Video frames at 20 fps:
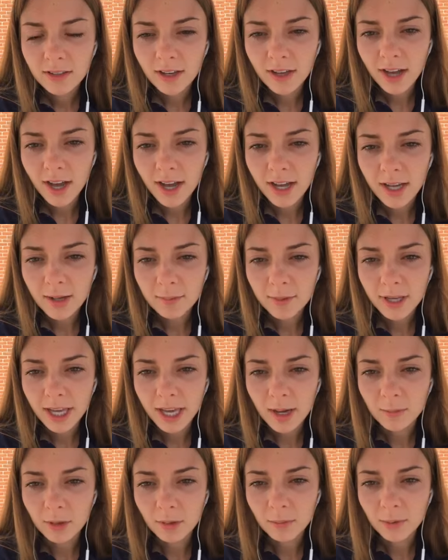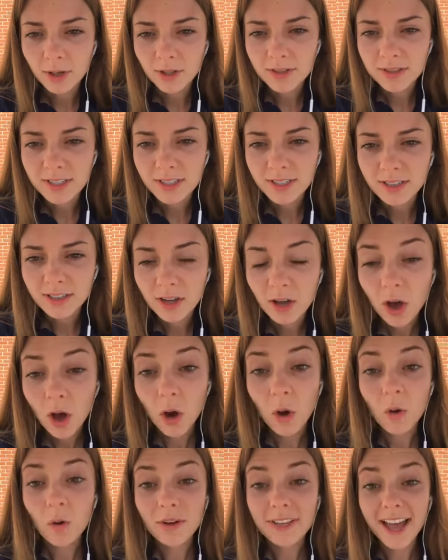I am Camel Person.
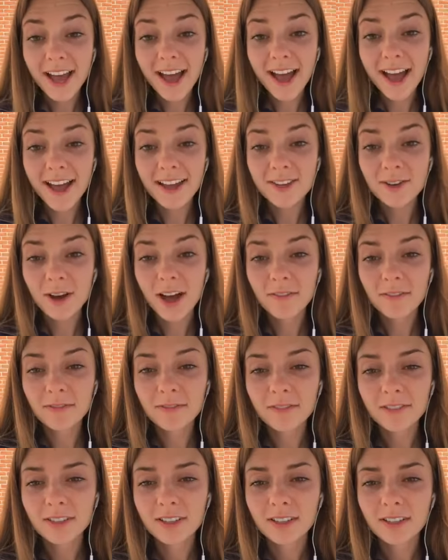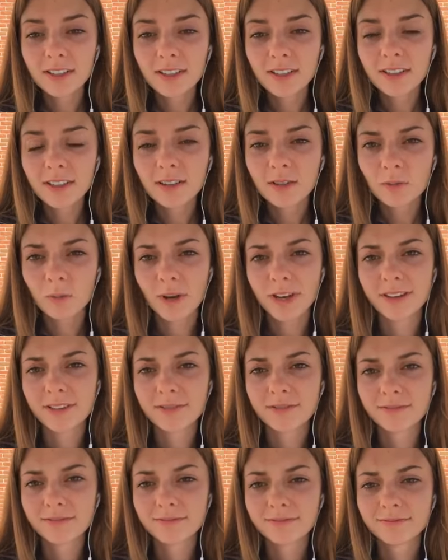Oh yeah, you have. Wait,
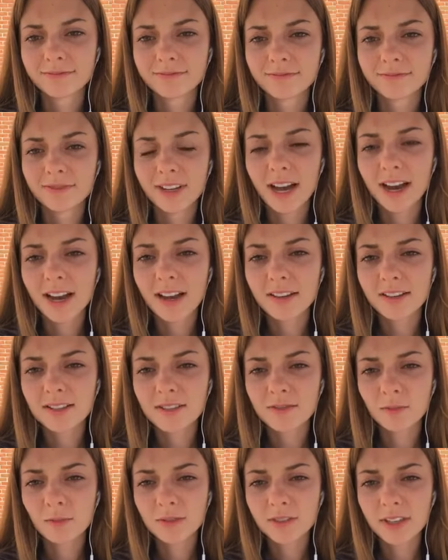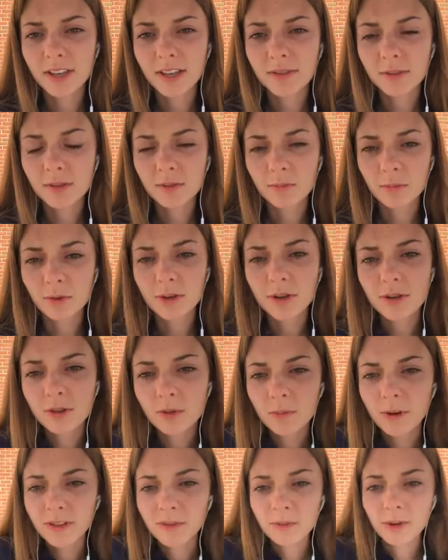I was that. Were you the
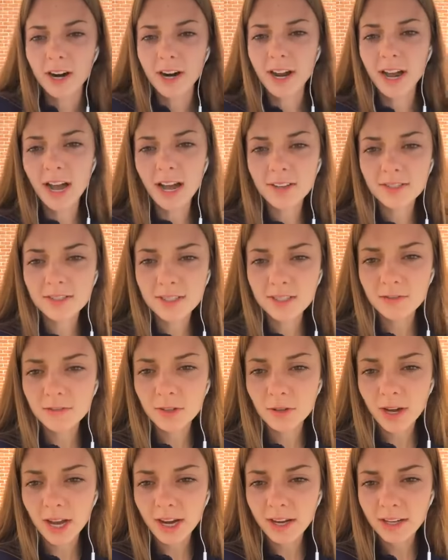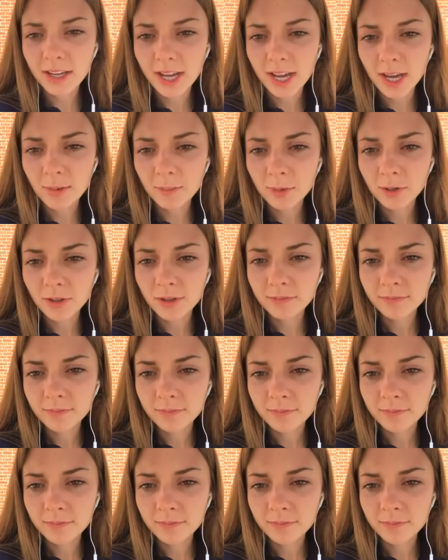one where I asked if you had a camel?